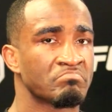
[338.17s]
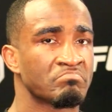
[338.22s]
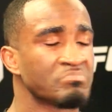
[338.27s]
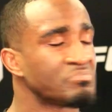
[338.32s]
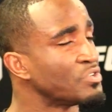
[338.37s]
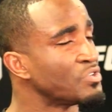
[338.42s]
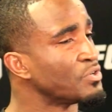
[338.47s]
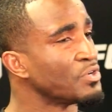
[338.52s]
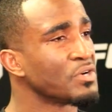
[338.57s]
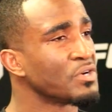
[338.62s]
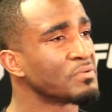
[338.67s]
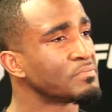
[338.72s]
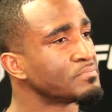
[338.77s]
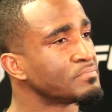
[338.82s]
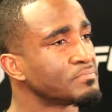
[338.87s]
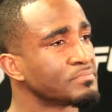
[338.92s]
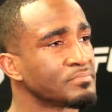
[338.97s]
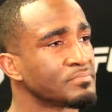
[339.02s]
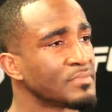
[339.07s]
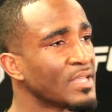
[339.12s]
I don't know.
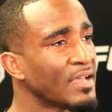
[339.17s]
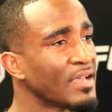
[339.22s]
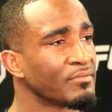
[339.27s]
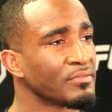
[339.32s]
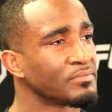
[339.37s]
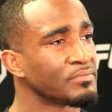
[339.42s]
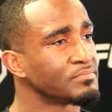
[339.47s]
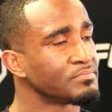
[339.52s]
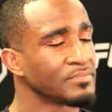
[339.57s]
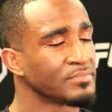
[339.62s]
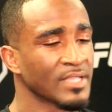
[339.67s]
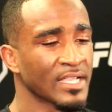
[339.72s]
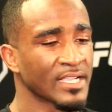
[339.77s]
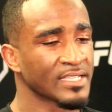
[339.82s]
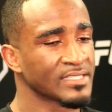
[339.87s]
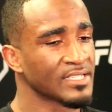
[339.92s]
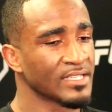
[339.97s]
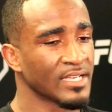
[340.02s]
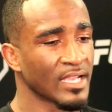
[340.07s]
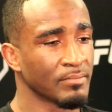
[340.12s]
Like I
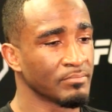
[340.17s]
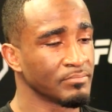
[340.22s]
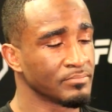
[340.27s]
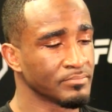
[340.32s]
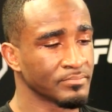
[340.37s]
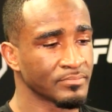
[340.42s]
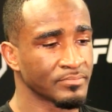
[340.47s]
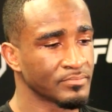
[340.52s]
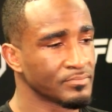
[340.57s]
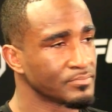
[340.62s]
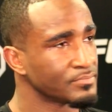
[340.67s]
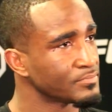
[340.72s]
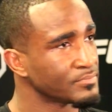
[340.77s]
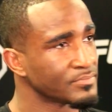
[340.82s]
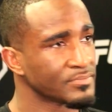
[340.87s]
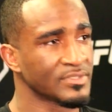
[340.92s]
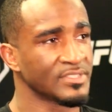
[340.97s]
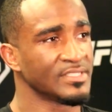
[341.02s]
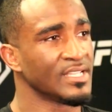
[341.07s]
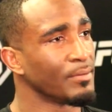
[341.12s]
said, I'm
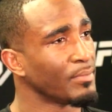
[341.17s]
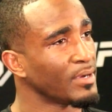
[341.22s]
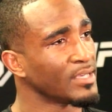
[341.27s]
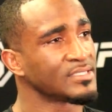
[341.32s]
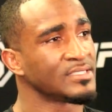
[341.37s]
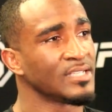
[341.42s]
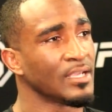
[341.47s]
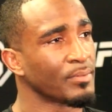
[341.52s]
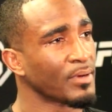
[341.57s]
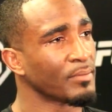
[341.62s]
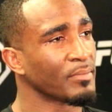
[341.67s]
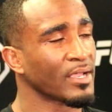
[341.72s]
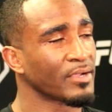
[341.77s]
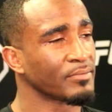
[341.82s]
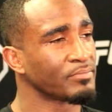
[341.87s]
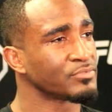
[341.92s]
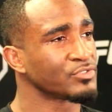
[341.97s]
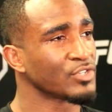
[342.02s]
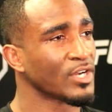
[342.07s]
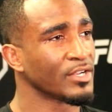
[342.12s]
step by step. I'm
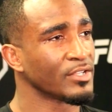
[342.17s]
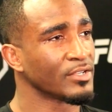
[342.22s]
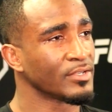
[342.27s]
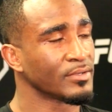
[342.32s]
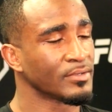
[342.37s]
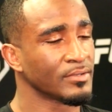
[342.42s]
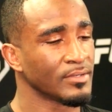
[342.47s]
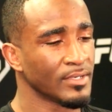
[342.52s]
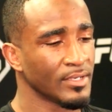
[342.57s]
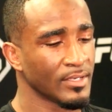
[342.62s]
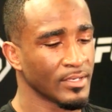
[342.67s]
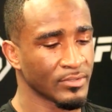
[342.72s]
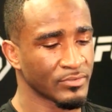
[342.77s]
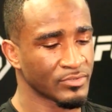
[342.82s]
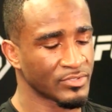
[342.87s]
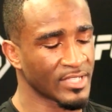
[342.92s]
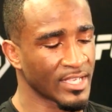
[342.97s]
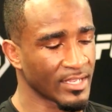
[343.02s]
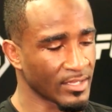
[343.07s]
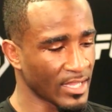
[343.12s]
not trying to
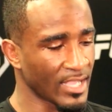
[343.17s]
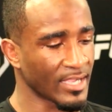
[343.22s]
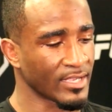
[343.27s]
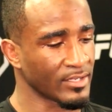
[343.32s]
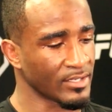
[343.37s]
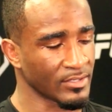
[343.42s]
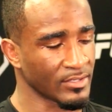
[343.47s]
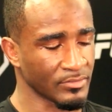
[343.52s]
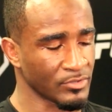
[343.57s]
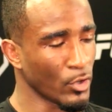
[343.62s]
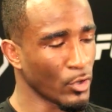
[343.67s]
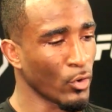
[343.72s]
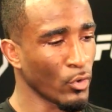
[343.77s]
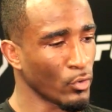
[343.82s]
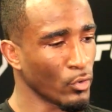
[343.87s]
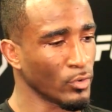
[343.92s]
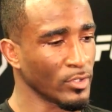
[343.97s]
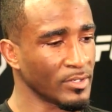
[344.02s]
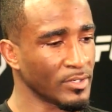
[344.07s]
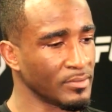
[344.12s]
set like a
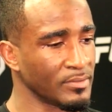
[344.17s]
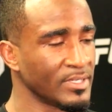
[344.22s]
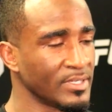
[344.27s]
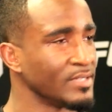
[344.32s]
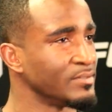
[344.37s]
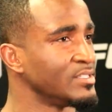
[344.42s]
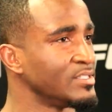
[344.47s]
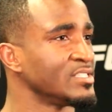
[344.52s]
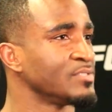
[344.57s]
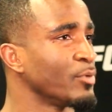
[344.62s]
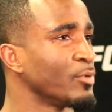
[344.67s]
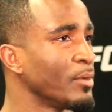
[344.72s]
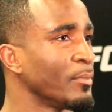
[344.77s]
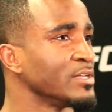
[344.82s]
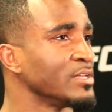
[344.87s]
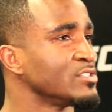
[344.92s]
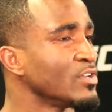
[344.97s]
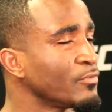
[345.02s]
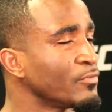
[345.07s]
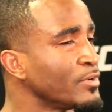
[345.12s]
goal and get disappointed
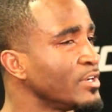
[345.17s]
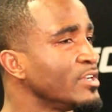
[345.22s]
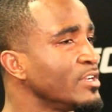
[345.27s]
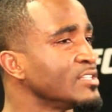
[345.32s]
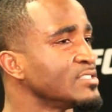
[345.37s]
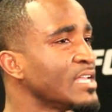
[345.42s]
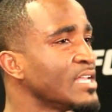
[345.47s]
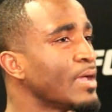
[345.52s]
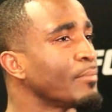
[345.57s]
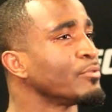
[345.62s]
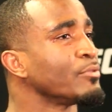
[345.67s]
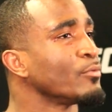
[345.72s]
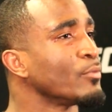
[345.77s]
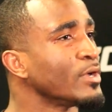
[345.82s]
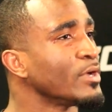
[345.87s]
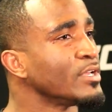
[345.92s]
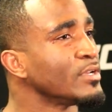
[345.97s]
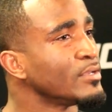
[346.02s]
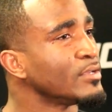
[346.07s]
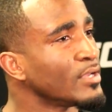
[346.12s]
myself when it doesn't happen the
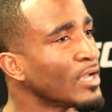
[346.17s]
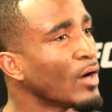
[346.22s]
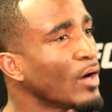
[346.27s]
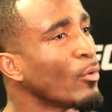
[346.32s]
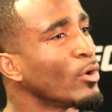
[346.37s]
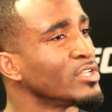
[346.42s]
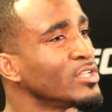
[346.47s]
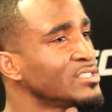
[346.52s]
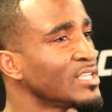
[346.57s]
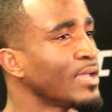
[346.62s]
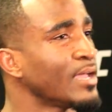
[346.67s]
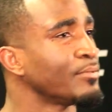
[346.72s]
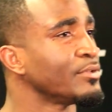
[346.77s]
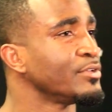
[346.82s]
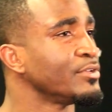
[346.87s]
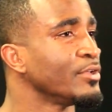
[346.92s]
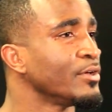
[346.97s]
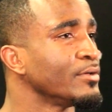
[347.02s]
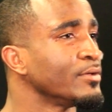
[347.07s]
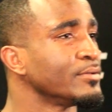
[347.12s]
way I want it to happen.
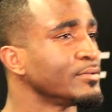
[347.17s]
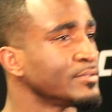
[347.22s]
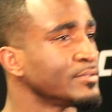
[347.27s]
Yeah.